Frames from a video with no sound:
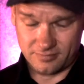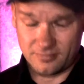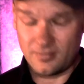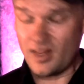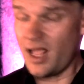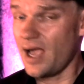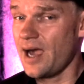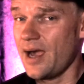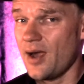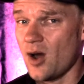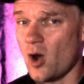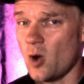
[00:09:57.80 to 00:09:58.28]

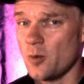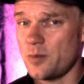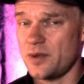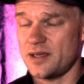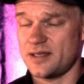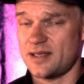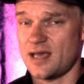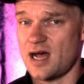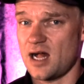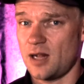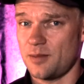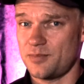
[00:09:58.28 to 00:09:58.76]
I hope it
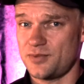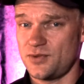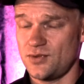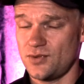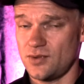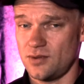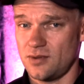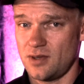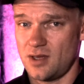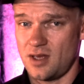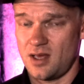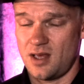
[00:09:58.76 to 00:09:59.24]
helped
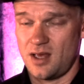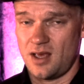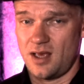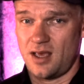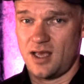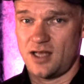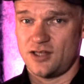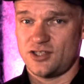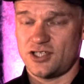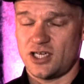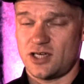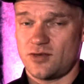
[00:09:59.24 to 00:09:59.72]
you.
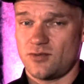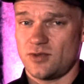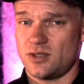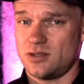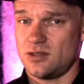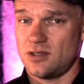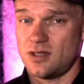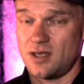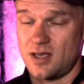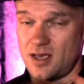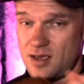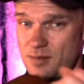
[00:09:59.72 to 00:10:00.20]
In
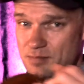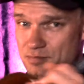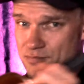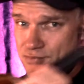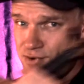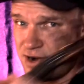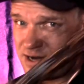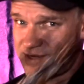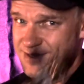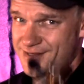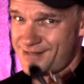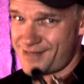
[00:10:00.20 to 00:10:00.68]
general,
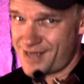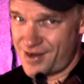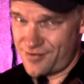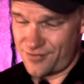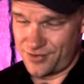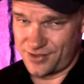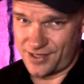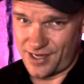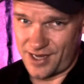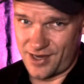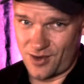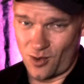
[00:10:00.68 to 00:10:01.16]
practice every
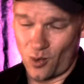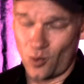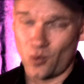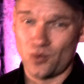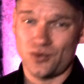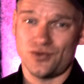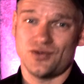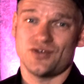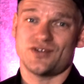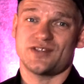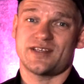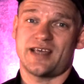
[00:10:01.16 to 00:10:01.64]
day all
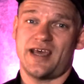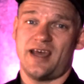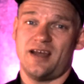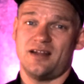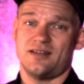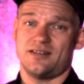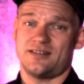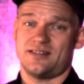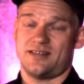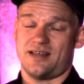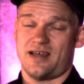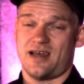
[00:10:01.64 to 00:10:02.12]
your
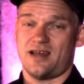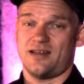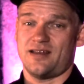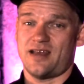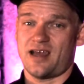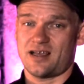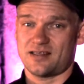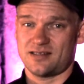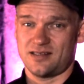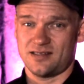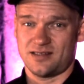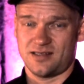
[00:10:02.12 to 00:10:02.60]
scales and
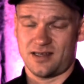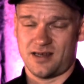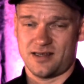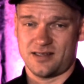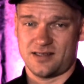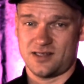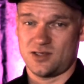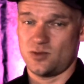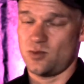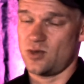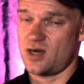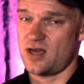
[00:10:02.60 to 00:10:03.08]

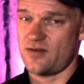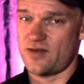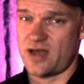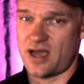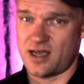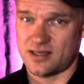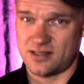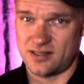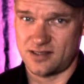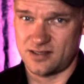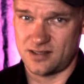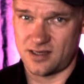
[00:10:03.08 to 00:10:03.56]
exercises, whatever
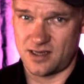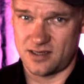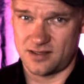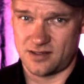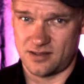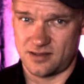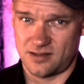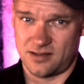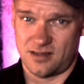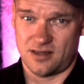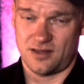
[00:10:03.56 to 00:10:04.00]
exercises